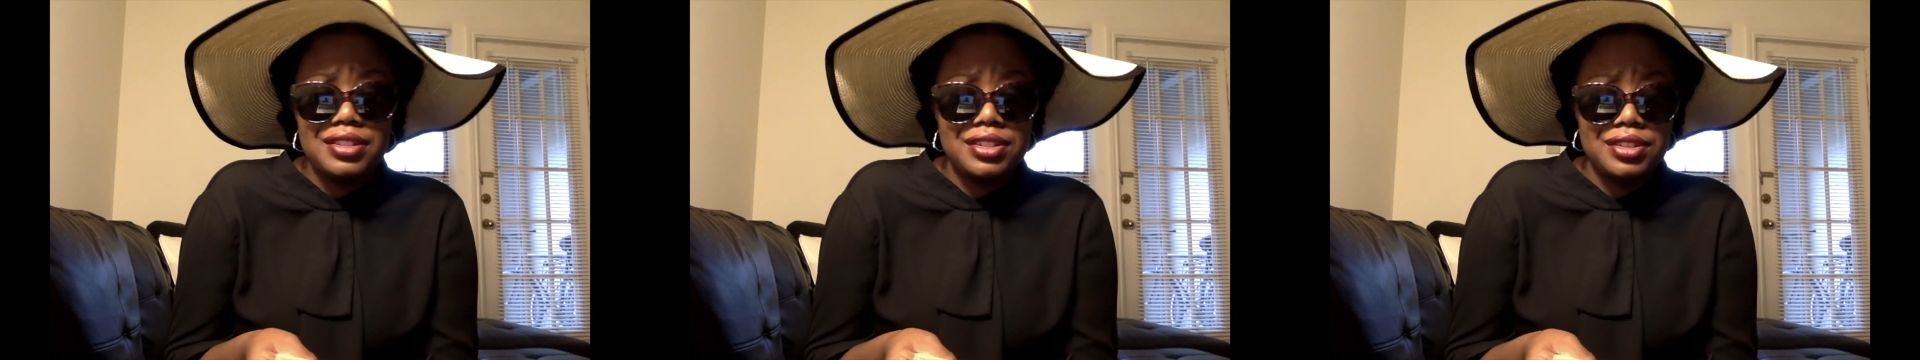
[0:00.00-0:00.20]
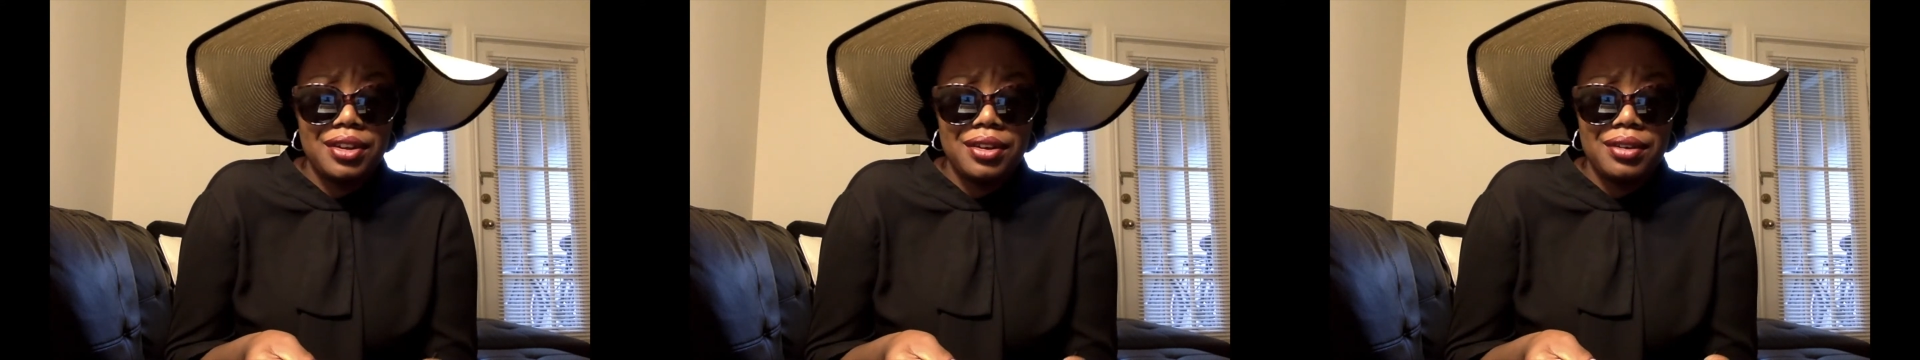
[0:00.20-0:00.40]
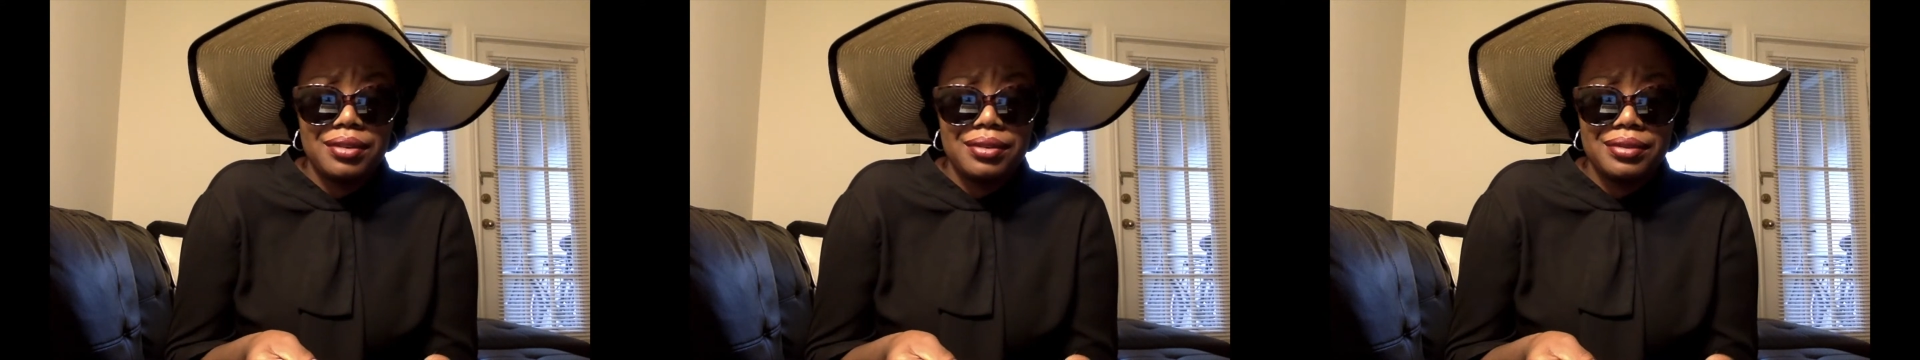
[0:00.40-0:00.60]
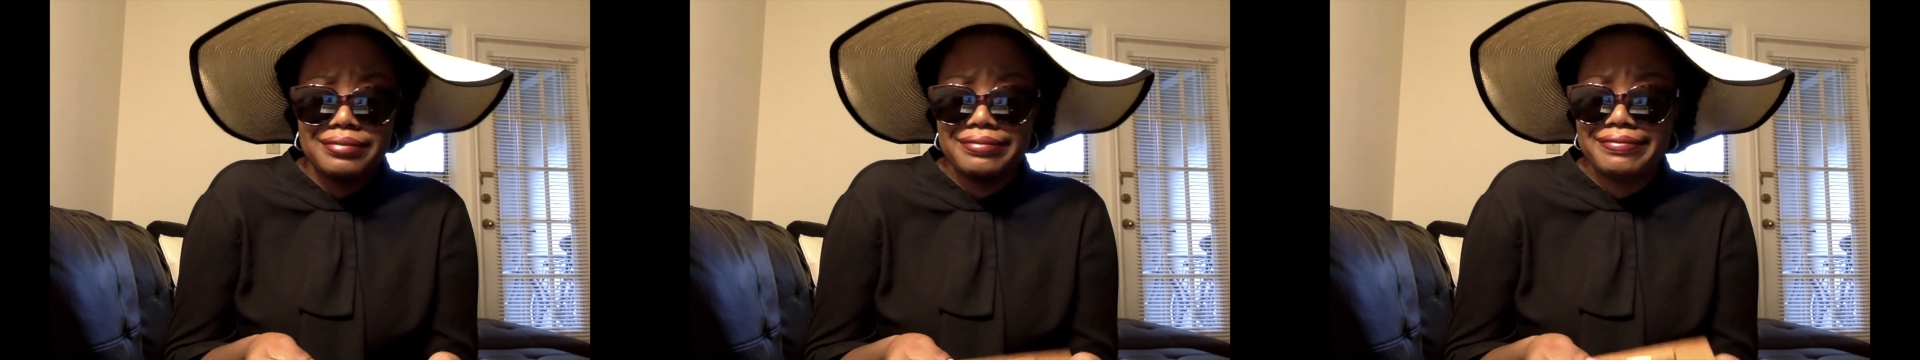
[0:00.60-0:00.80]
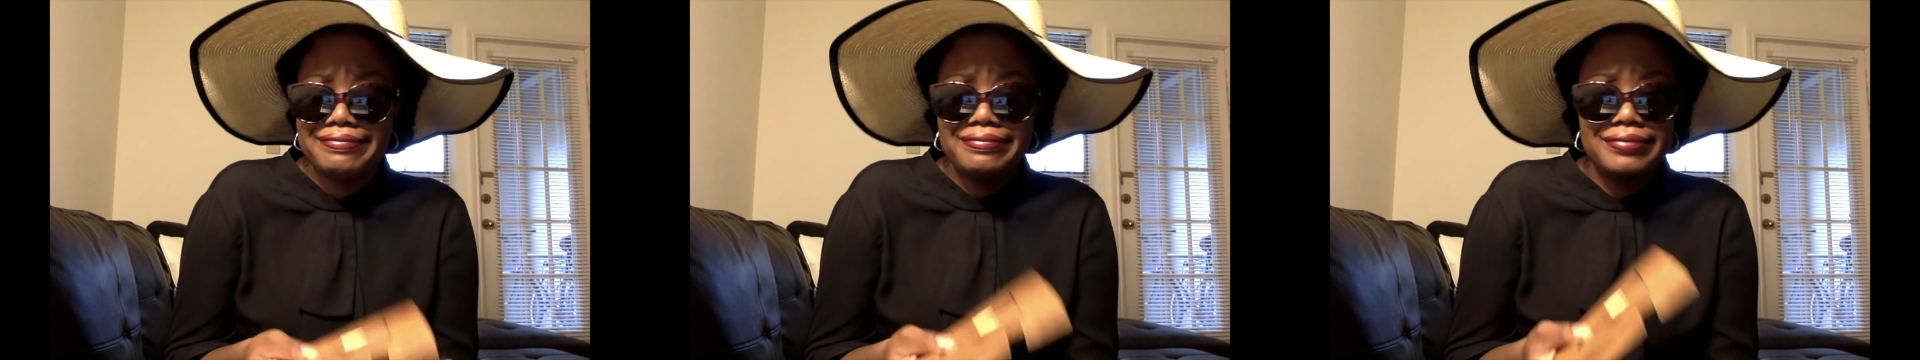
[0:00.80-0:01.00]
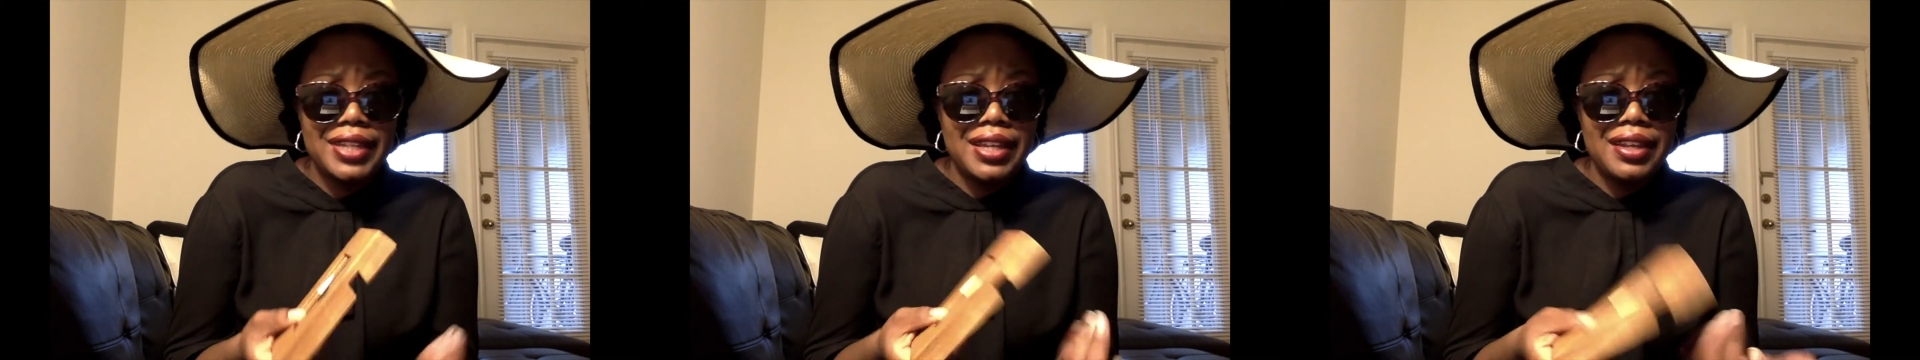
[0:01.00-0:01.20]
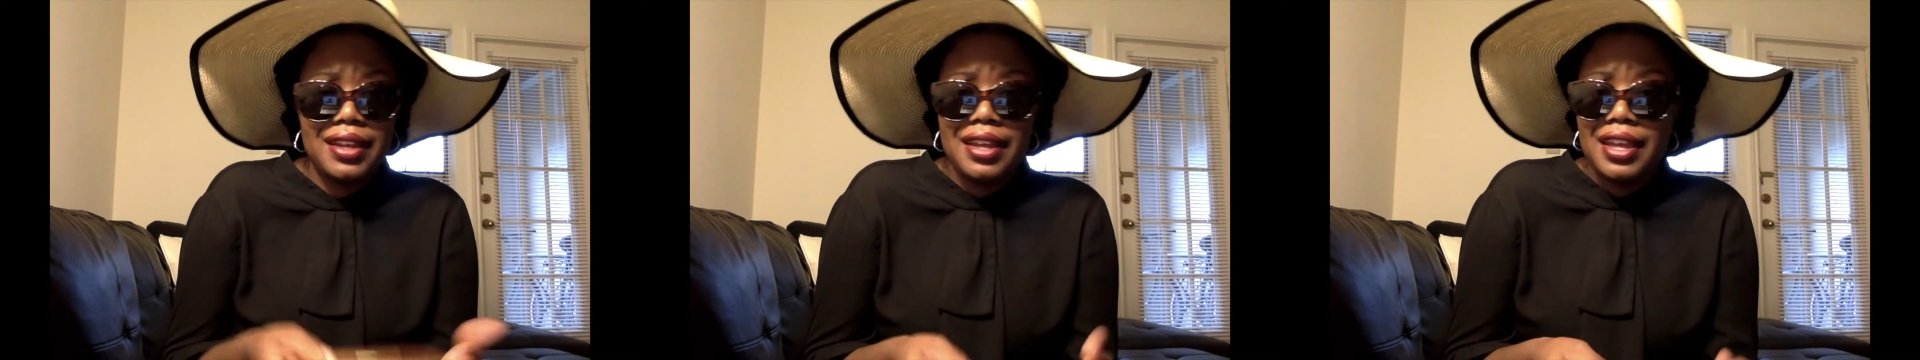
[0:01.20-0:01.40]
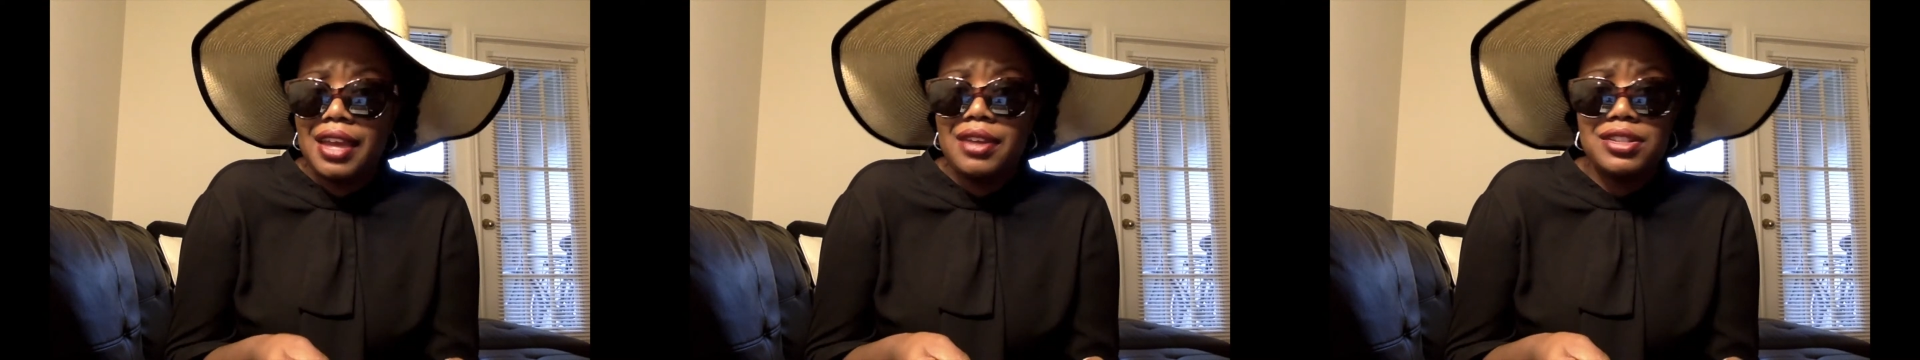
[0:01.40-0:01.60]
so
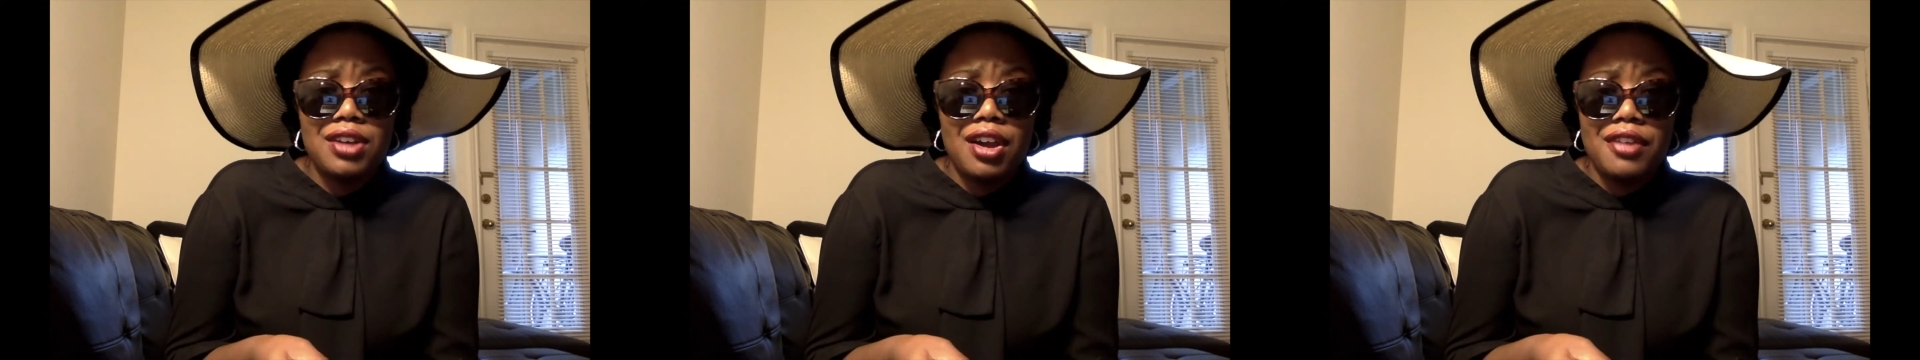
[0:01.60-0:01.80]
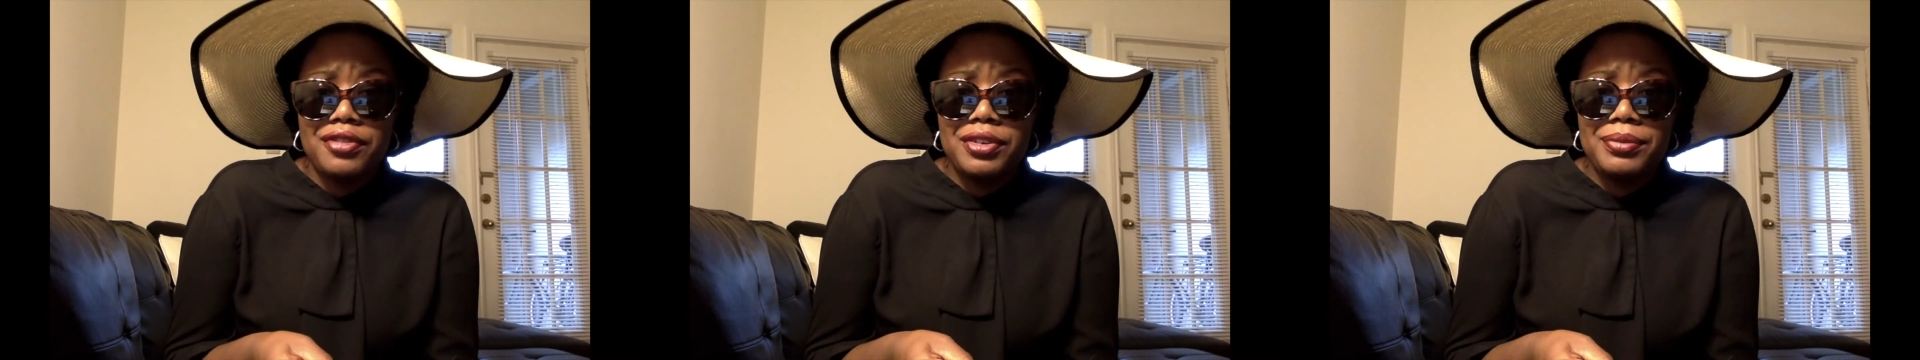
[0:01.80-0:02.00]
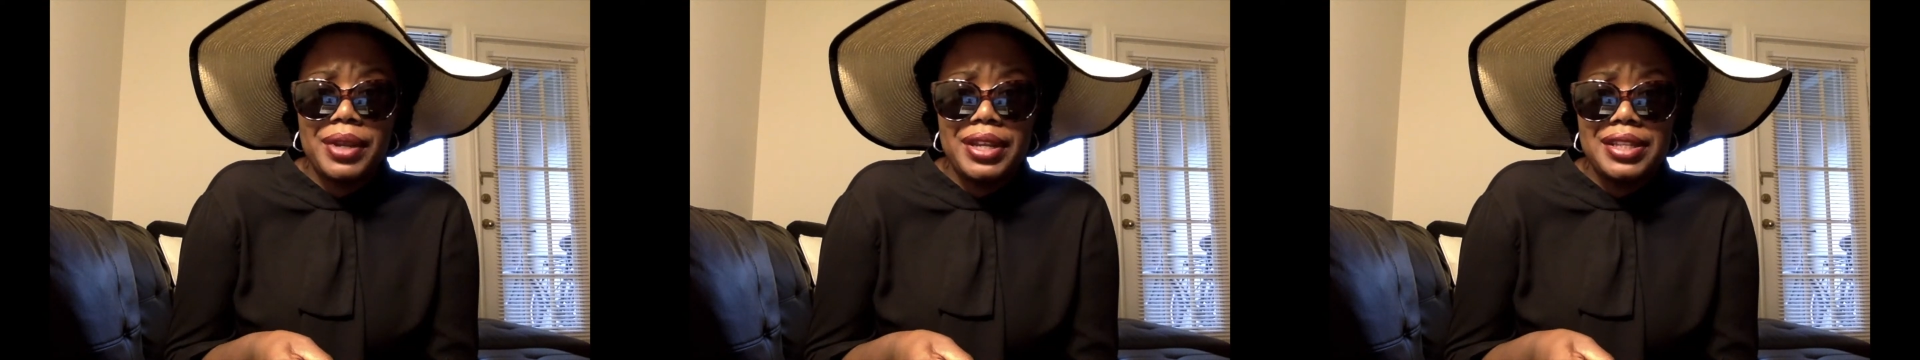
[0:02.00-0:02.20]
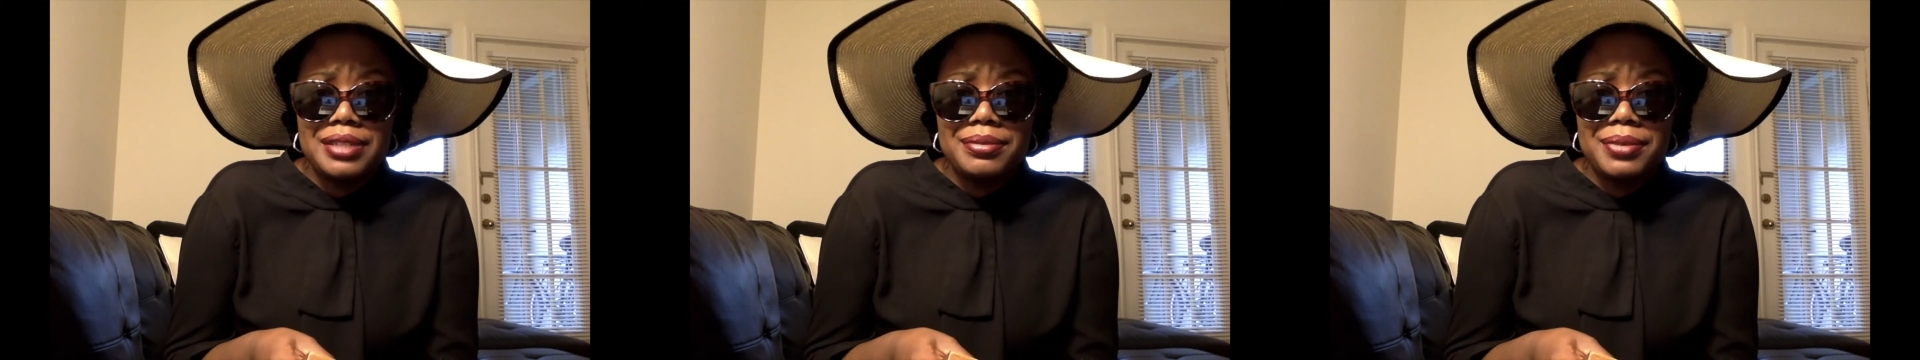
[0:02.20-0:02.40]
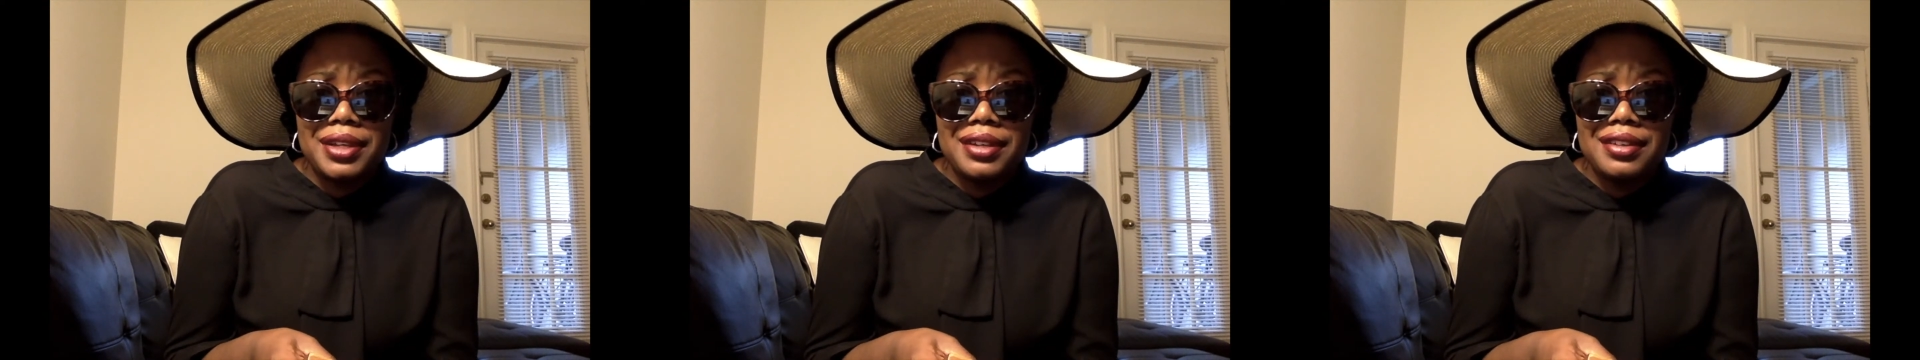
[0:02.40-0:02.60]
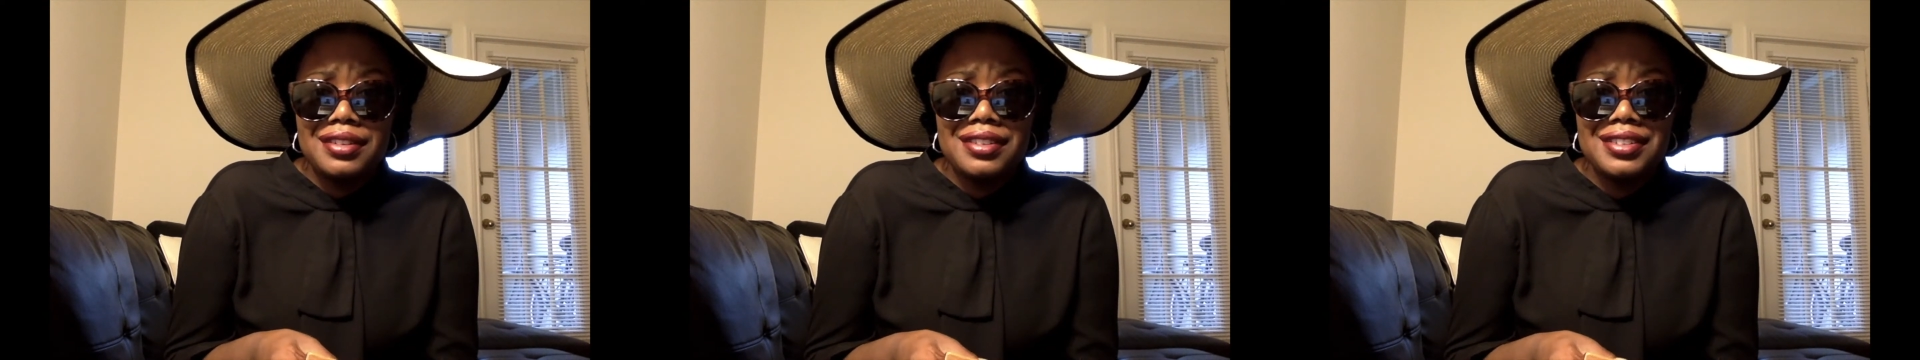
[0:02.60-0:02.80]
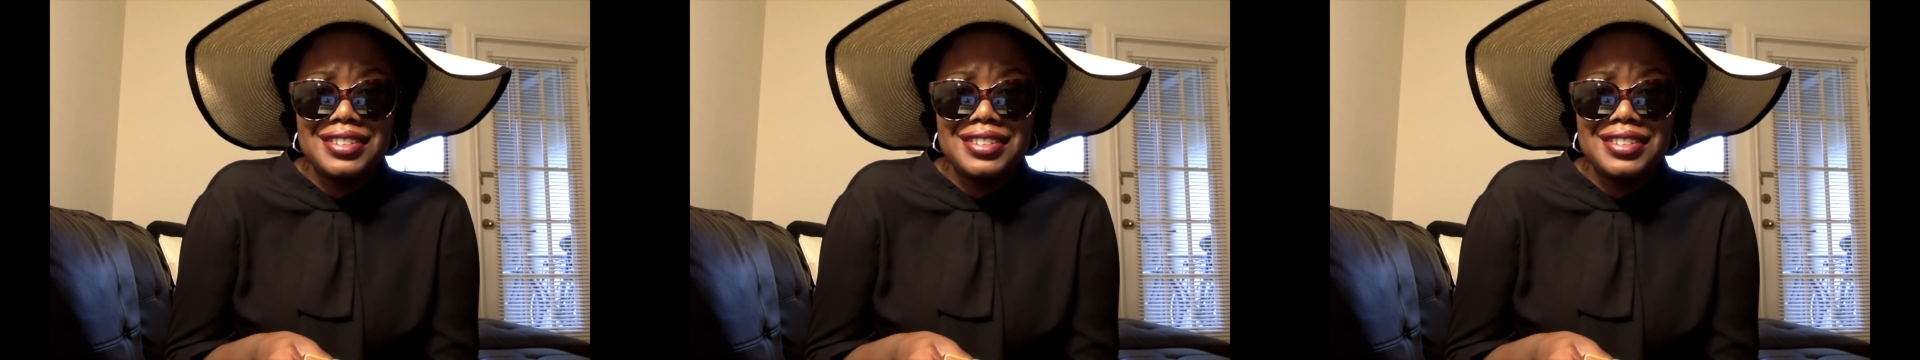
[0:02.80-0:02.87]
it was all free money to me.